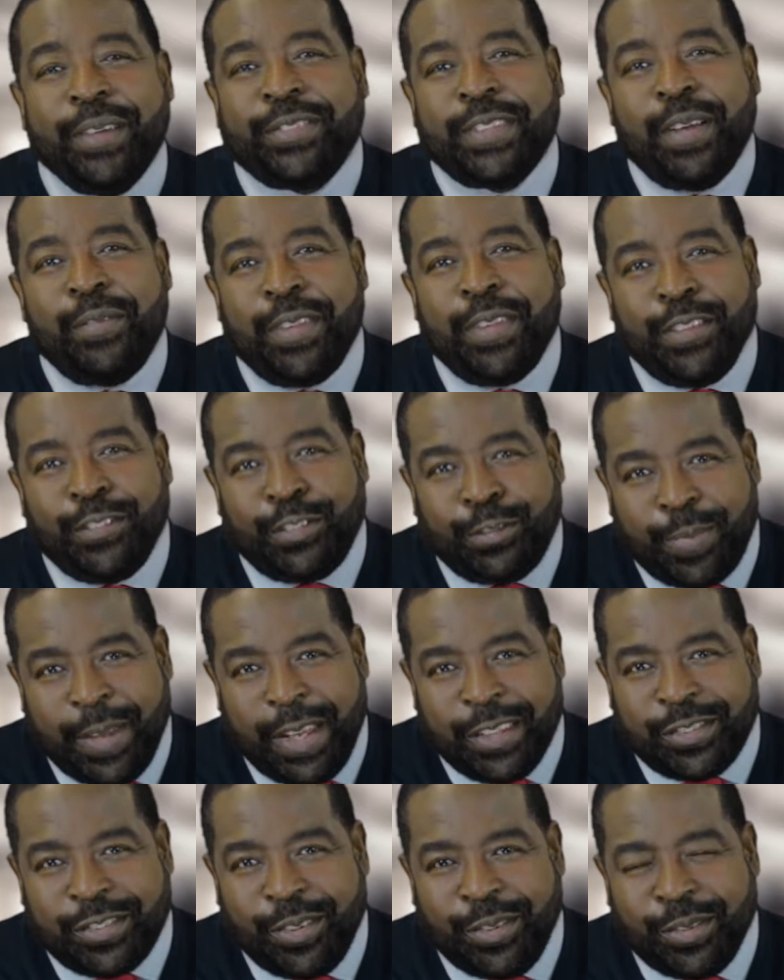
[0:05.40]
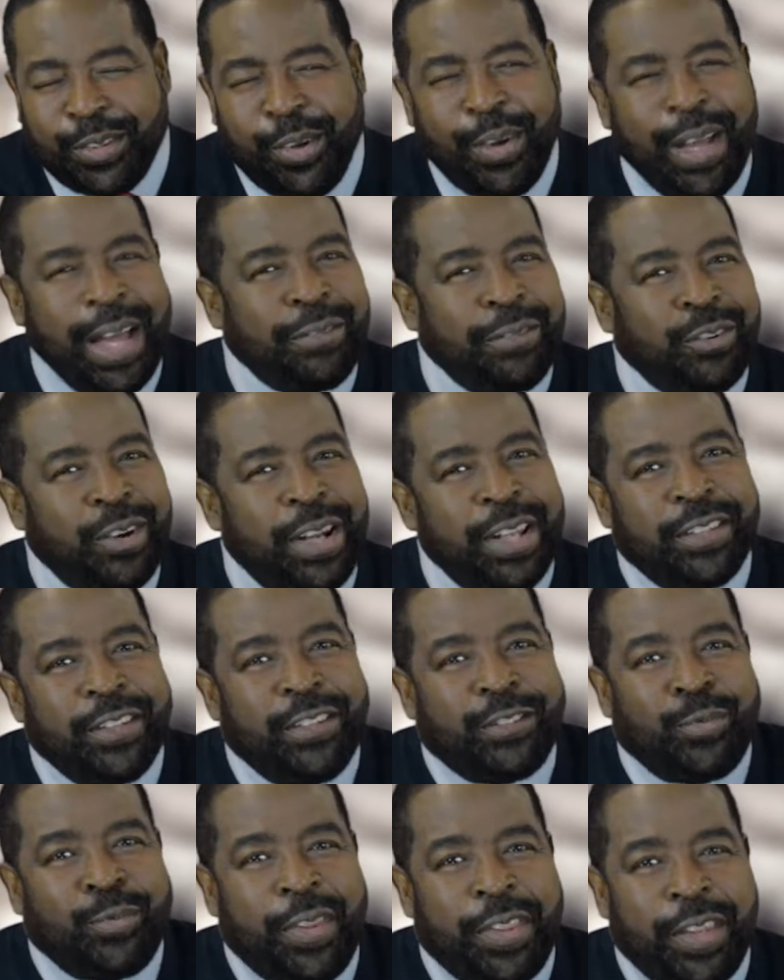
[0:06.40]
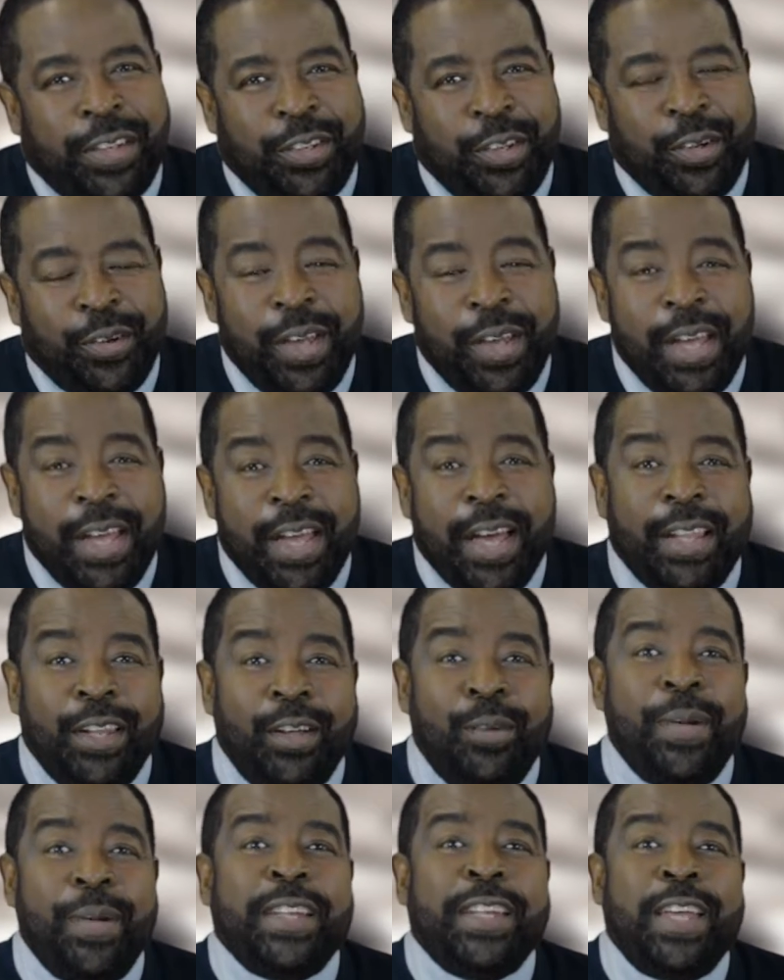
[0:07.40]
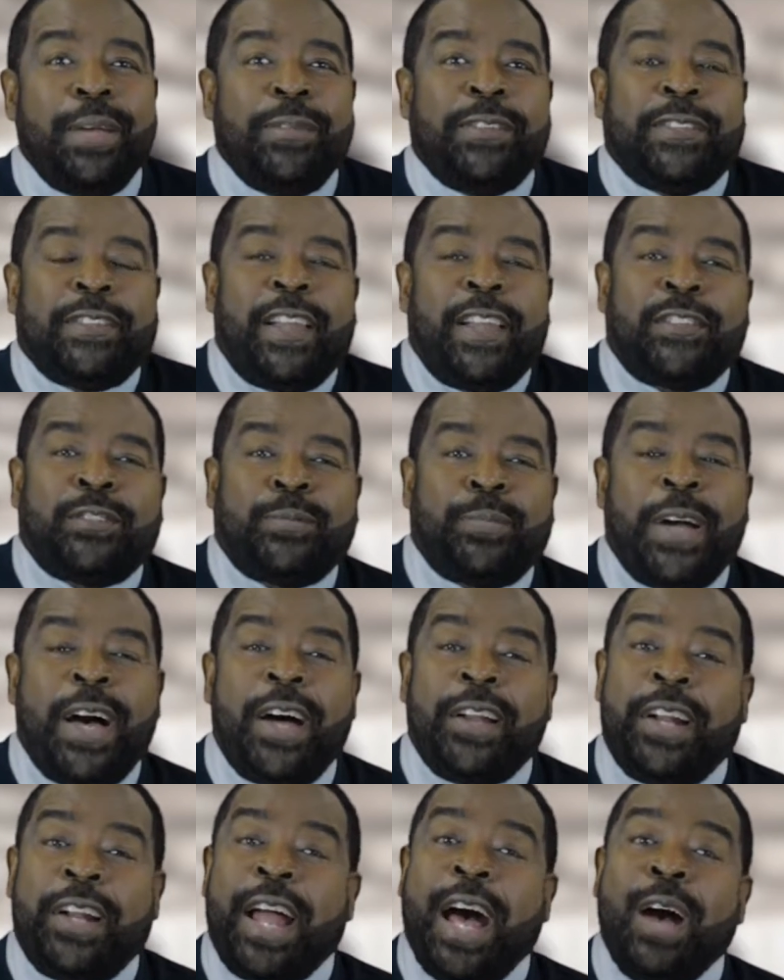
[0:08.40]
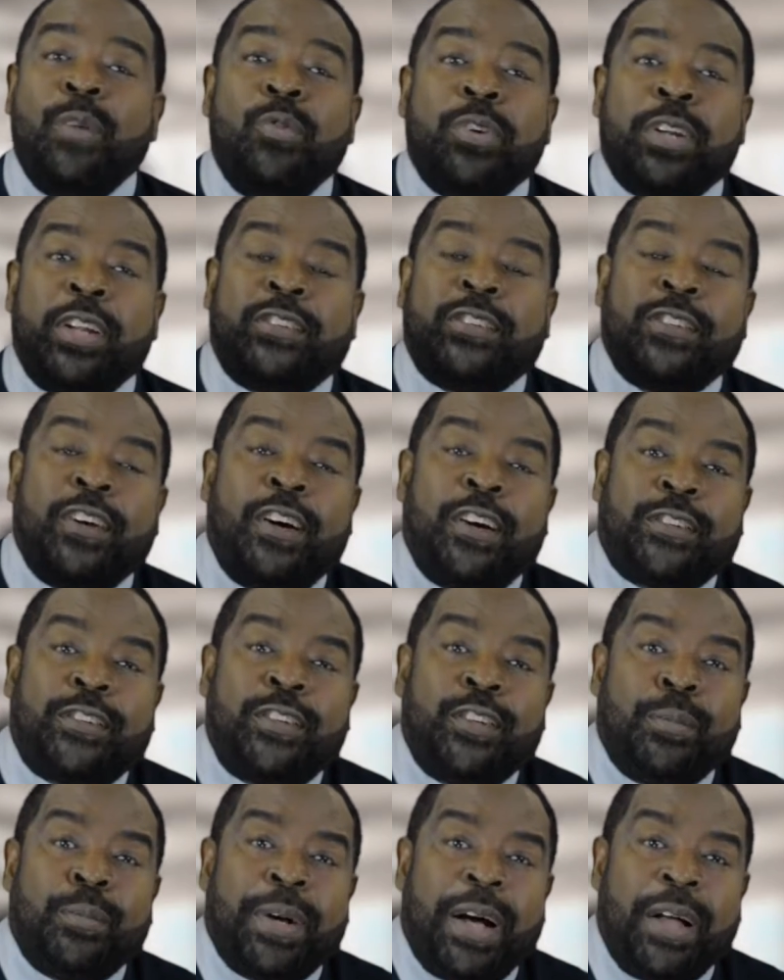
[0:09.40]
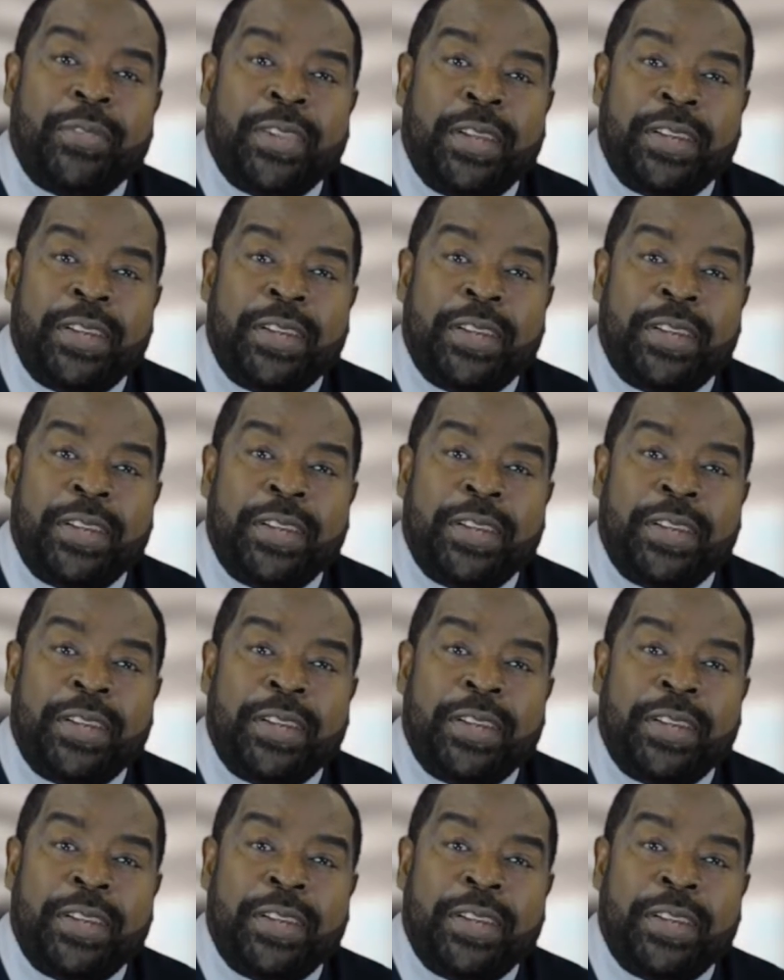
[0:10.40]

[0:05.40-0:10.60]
something special. You have greatness within you. Hello, my name is Les Brown, and I want to talk to you about the